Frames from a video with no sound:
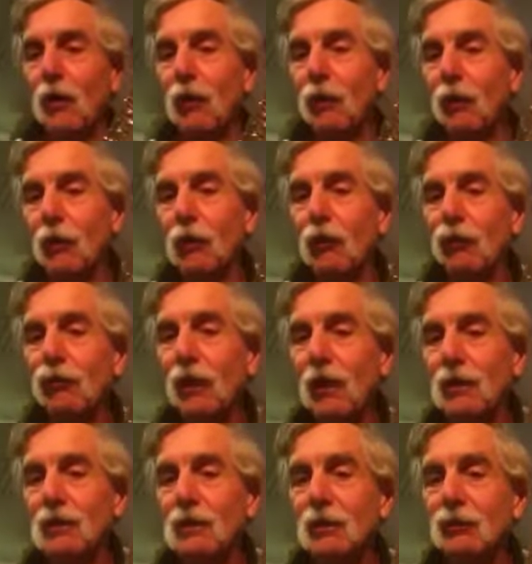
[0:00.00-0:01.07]
All the little
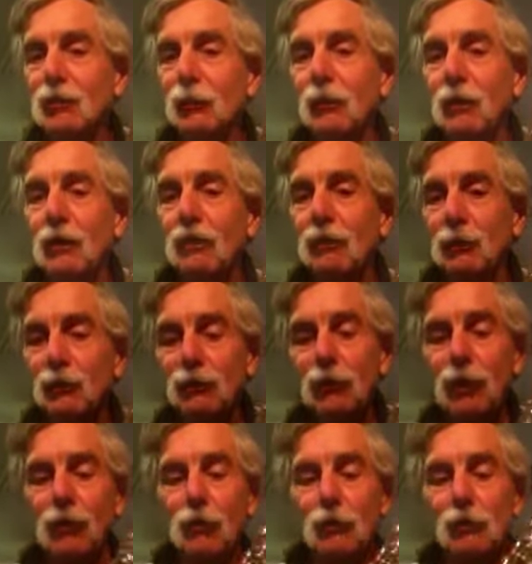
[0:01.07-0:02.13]
side keys are right under your
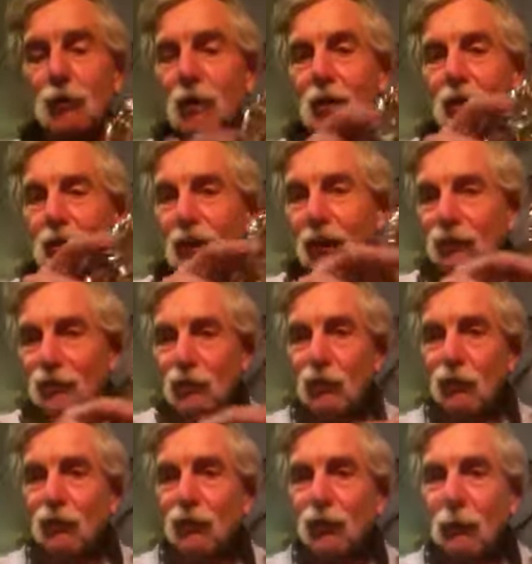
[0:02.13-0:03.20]
fingers. Nice little
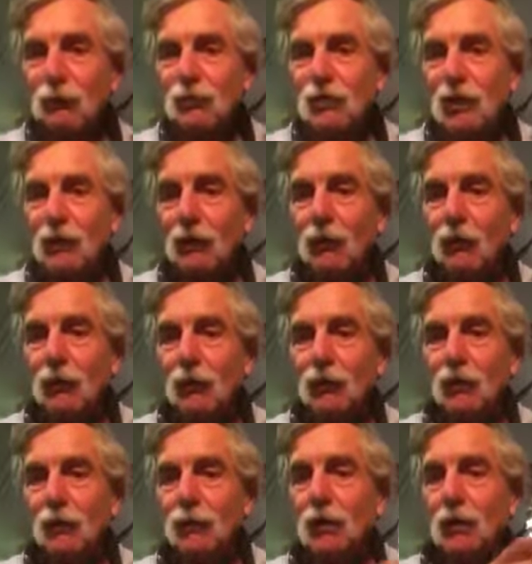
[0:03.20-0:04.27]
flips on all
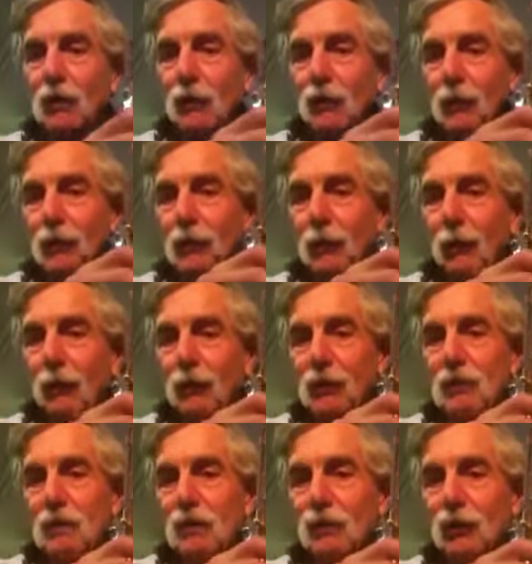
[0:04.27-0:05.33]
the, the
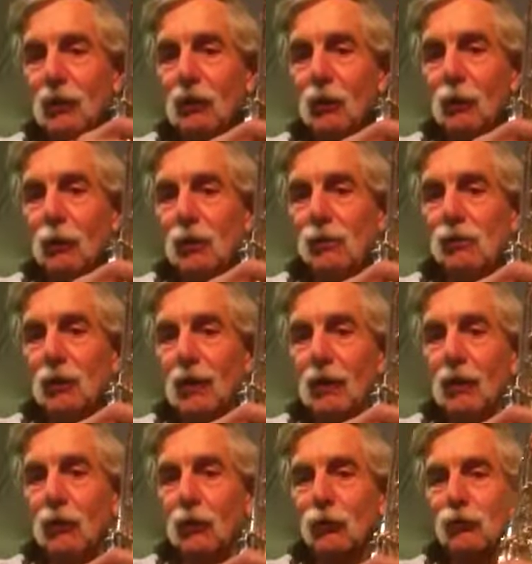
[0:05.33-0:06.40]
keys on the low E
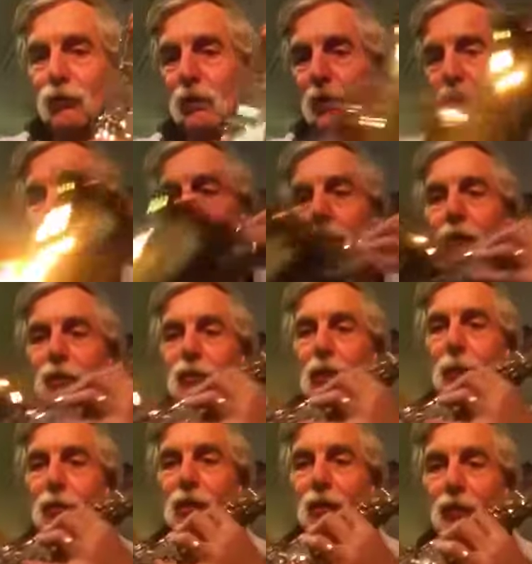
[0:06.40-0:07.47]
flat, low C,
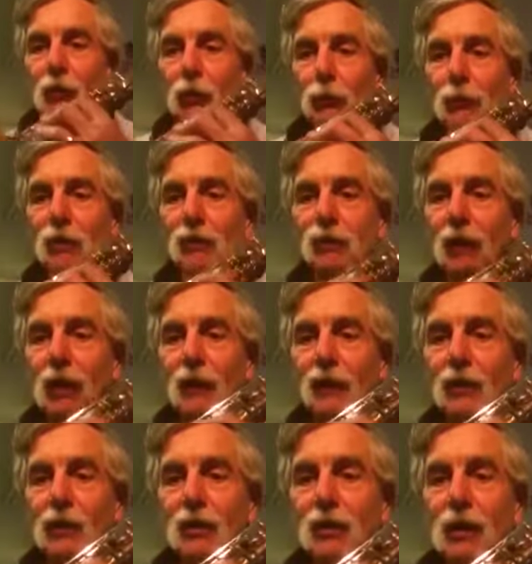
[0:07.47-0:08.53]
same thing on the low B flat, you
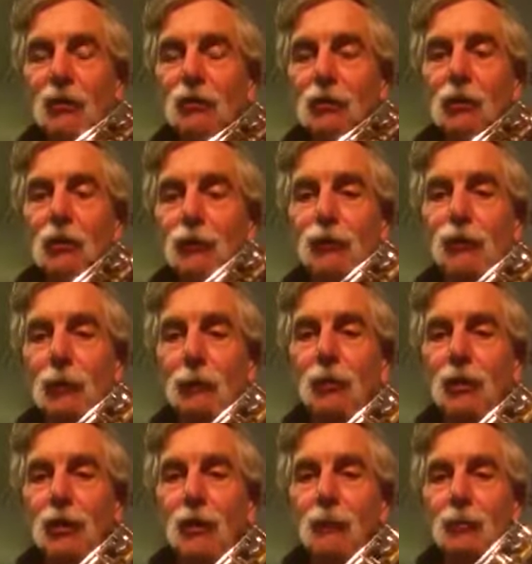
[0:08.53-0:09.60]
get a nice little flip
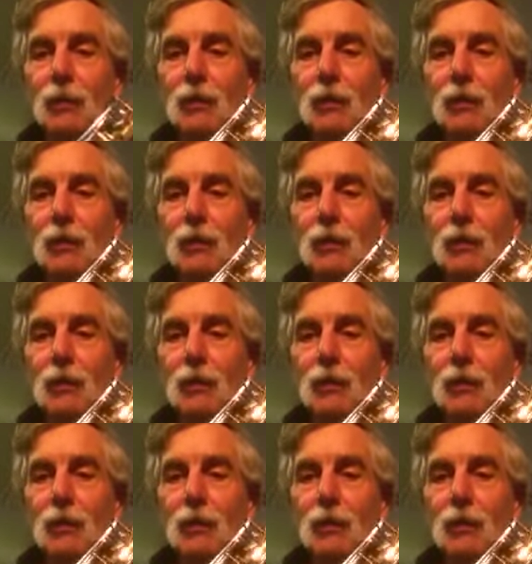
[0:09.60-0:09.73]
there.